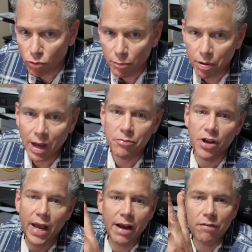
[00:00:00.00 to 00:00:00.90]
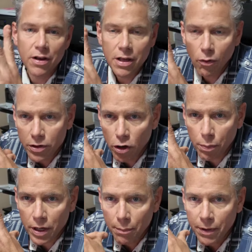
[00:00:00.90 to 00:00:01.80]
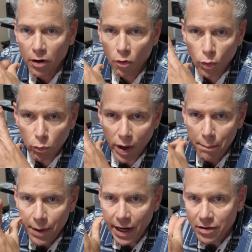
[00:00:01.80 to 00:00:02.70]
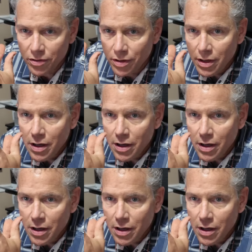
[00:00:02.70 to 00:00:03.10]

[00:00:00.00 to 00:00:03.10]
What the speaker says: One of the problems you have when you open up on web pages,